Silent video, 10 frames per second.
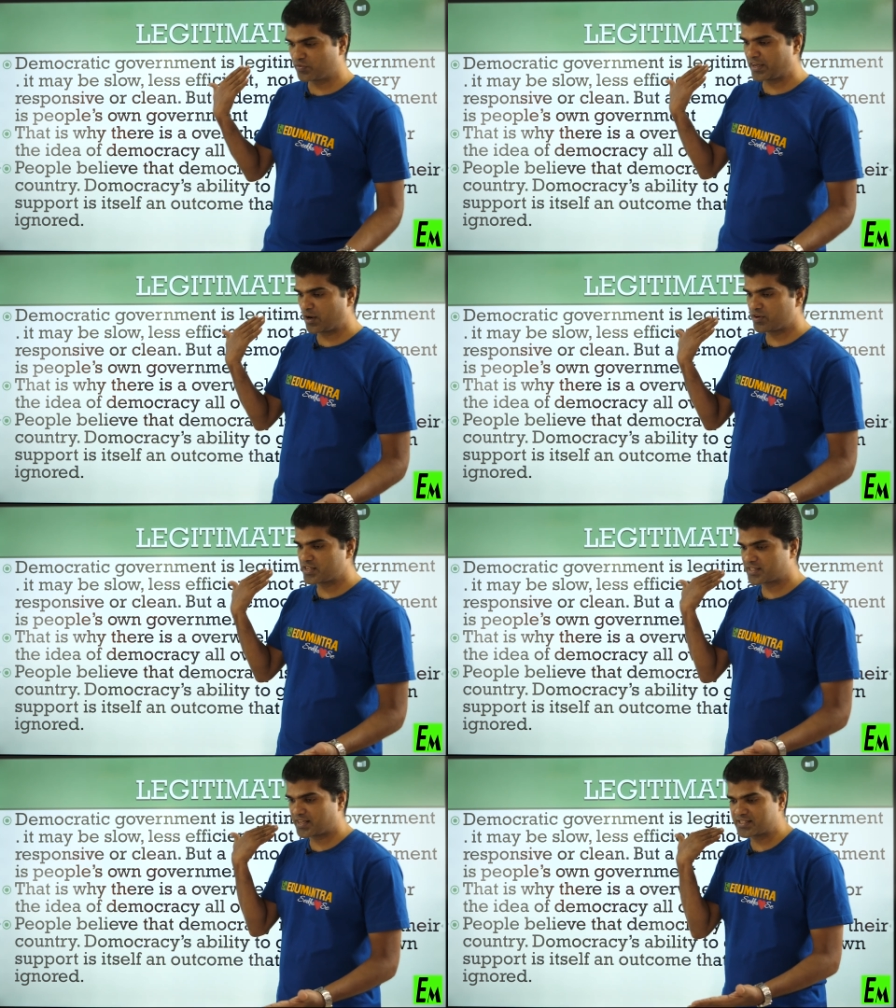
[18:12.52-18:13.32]
we have
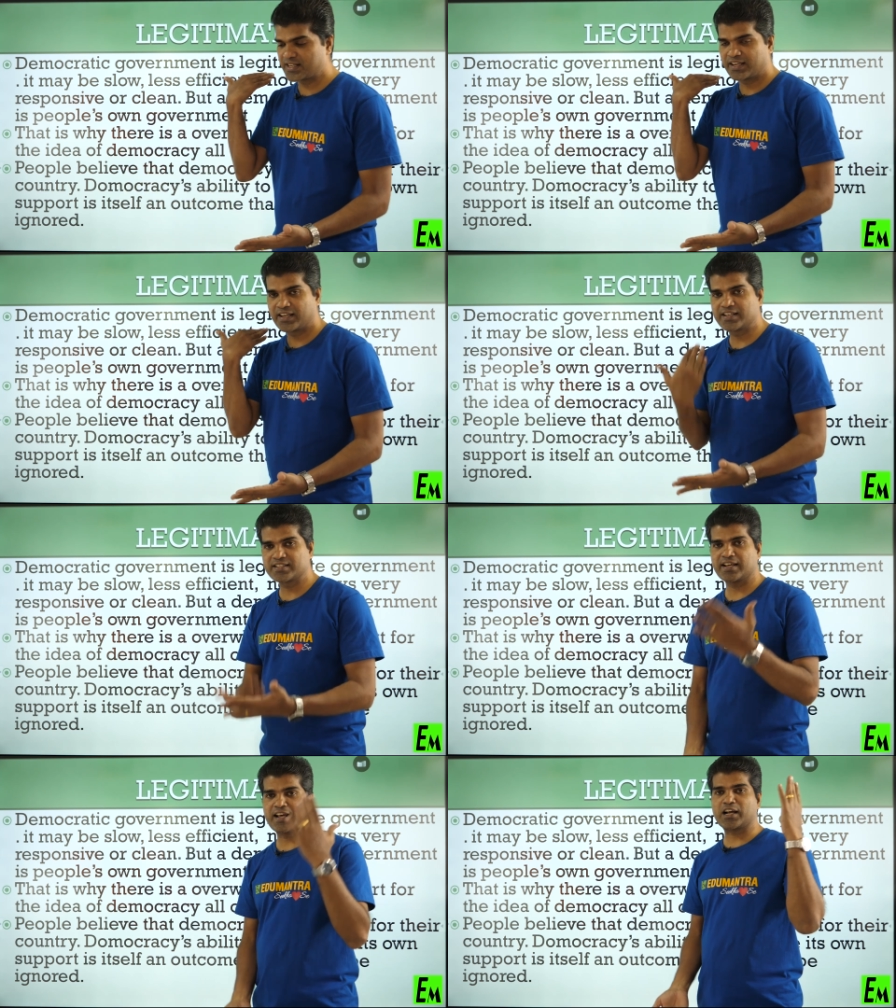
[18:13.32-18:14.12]
discussed it
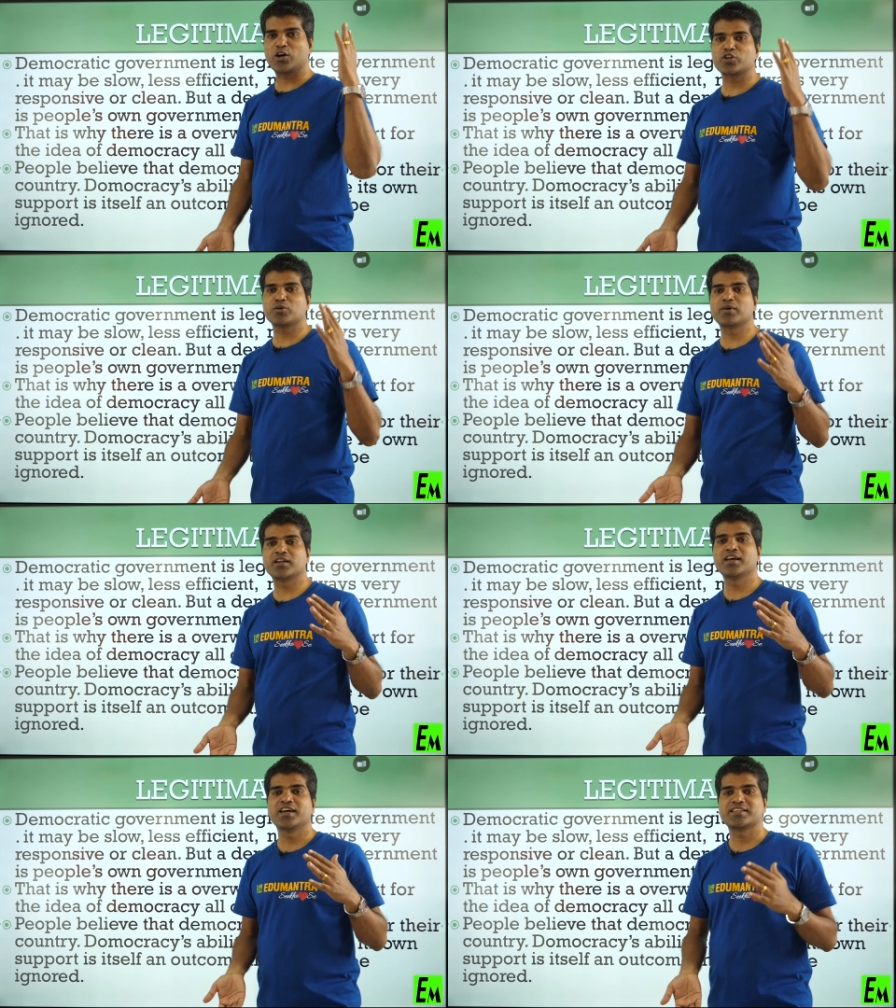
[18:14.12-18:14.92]
is an
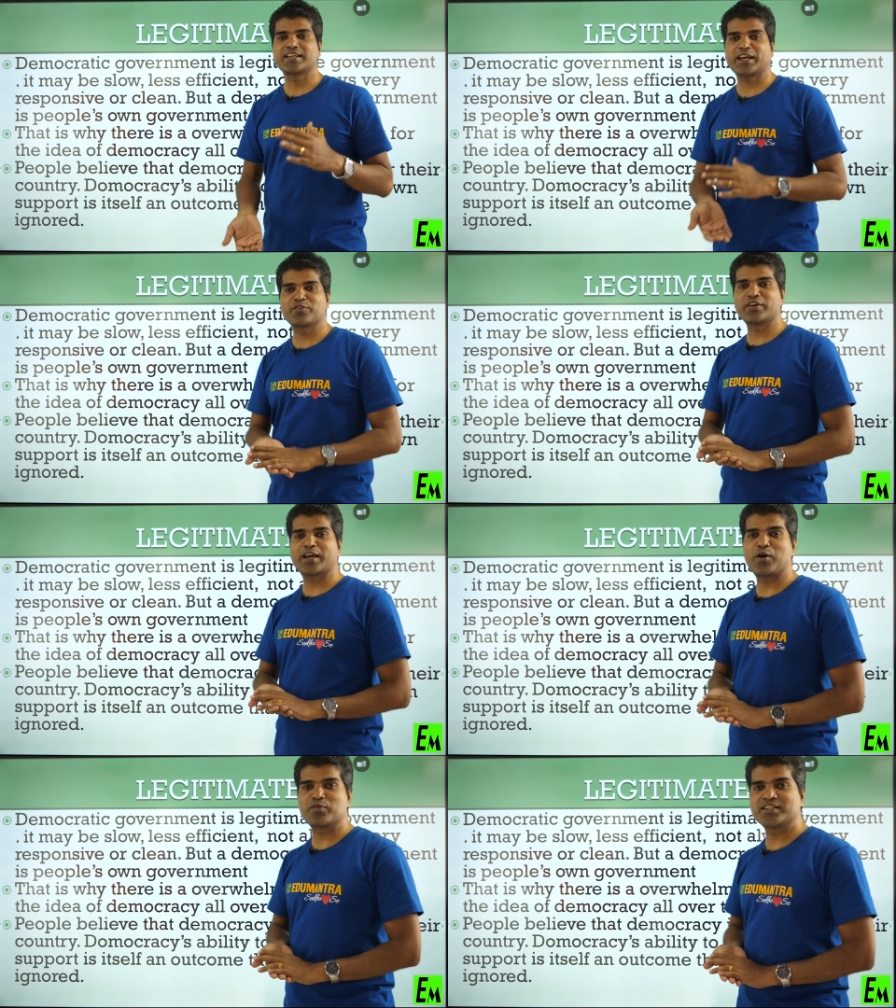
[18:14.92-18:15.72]
accountable. Second we
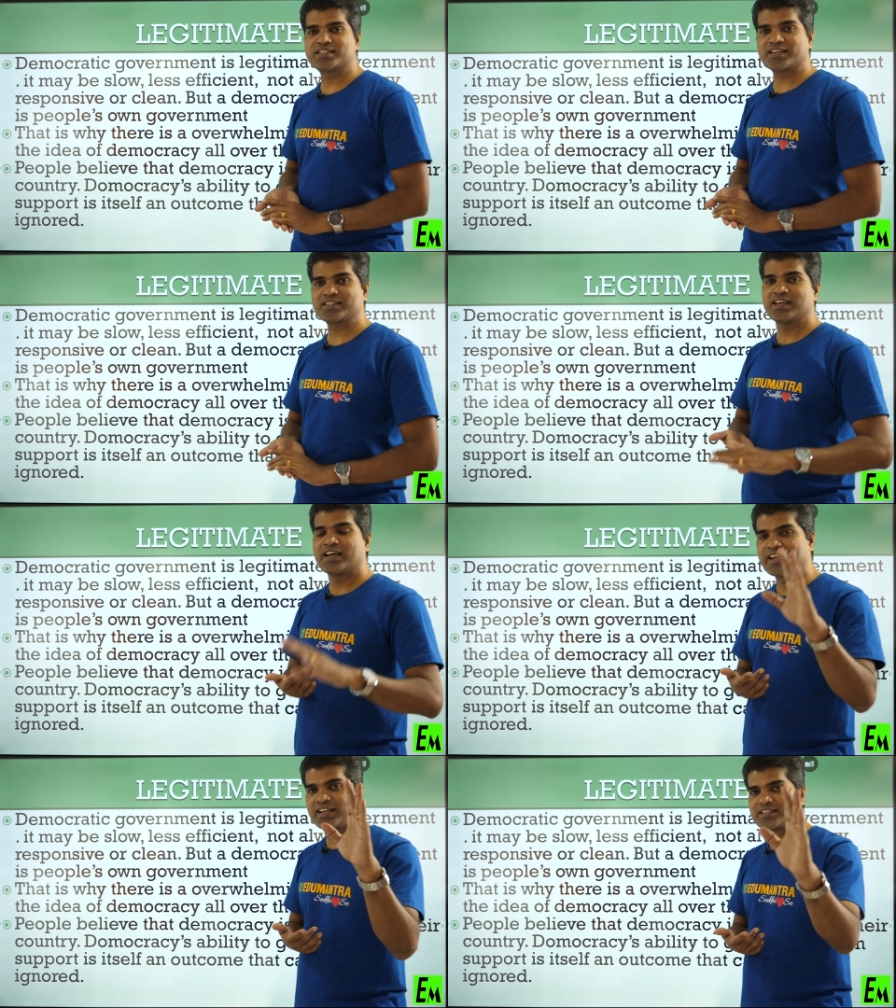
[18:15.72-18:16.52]
have discussed
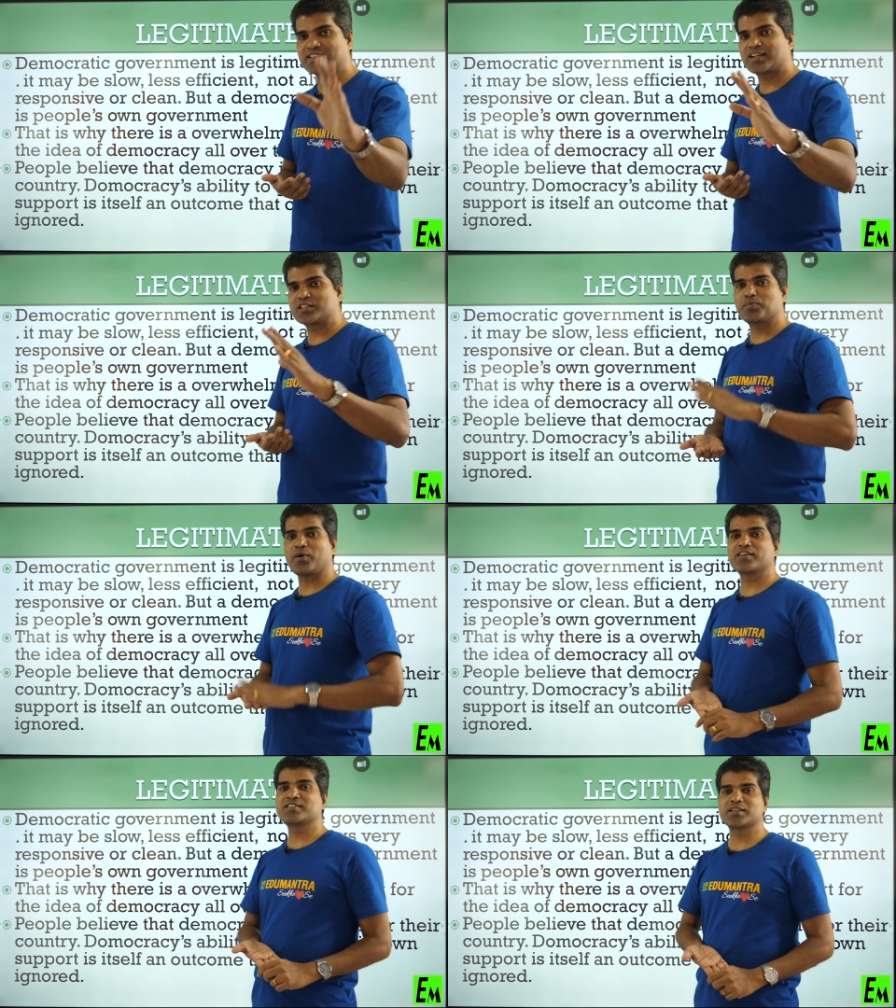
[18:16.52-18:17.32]
it is a
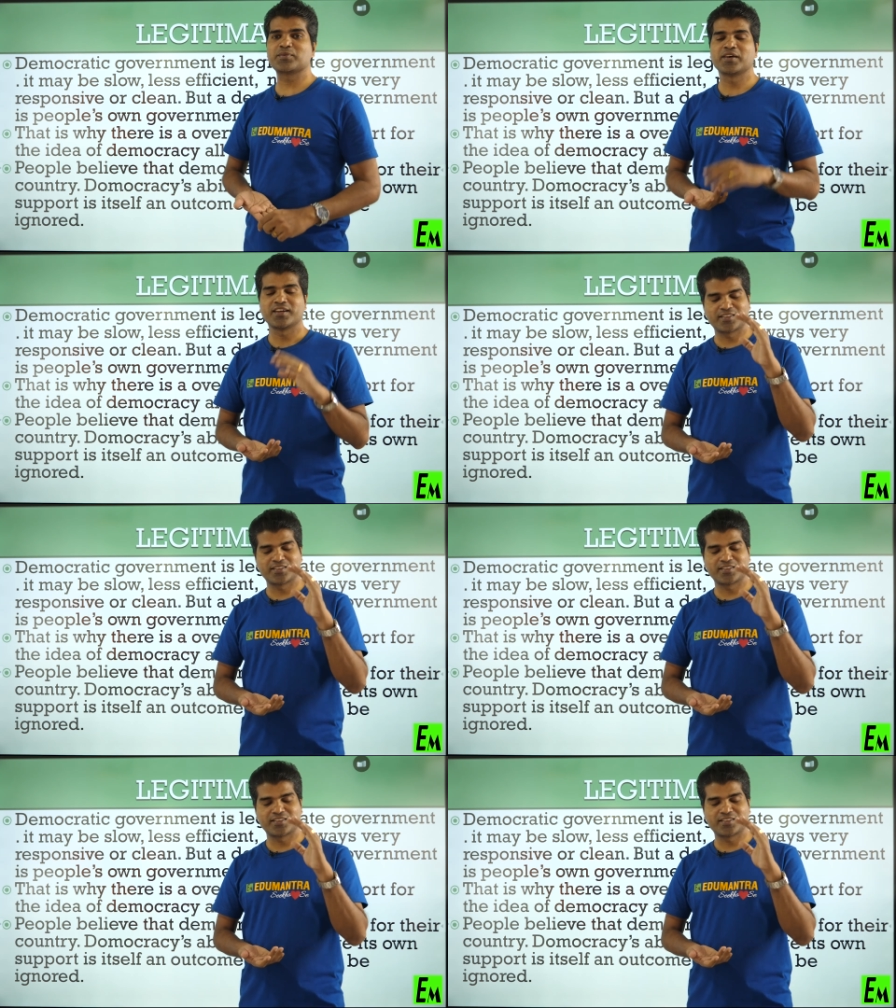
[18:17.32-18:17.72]
responsive.